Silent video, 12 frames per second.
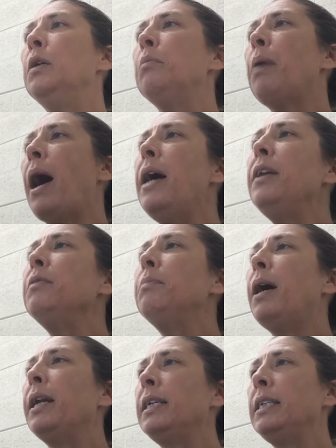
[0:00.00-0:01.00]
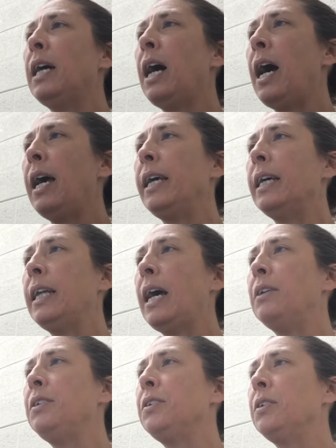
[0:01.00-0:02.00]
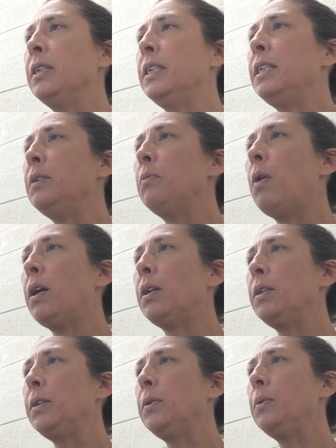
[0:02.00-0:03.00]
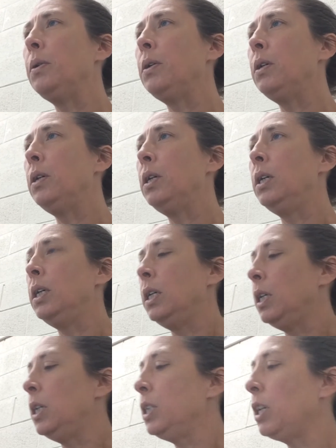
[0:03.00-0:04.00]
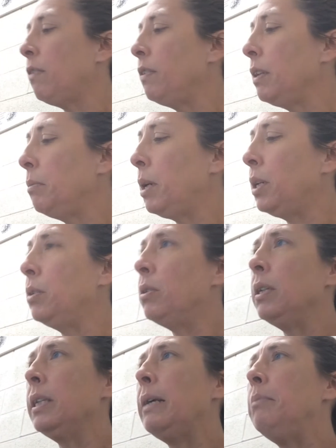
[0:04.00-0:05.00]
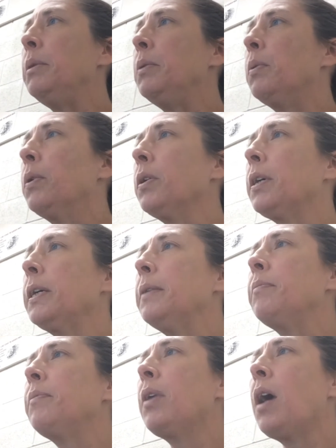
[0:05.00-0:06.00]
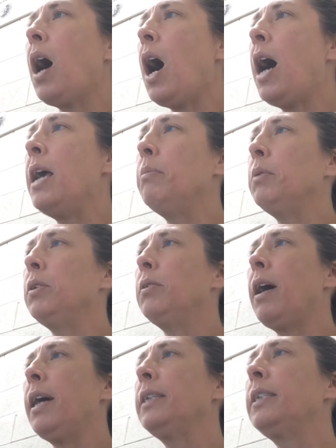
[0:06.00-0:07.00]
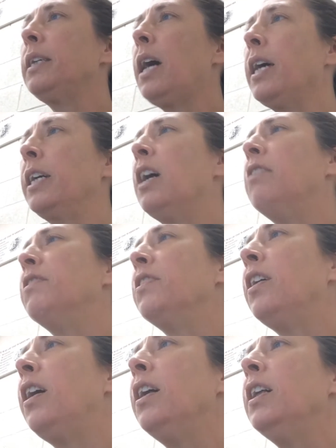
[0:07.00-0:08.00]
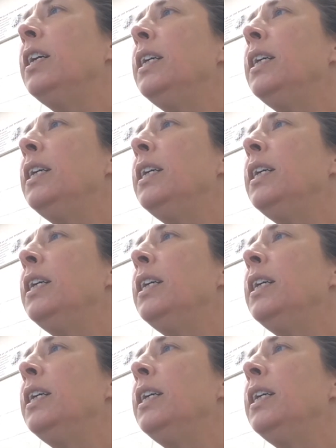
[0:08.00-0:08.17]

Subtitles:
Pile the bodies high at Austerlitz and Waterloo. Shovel them under and let me work. I am the grass, I cover all.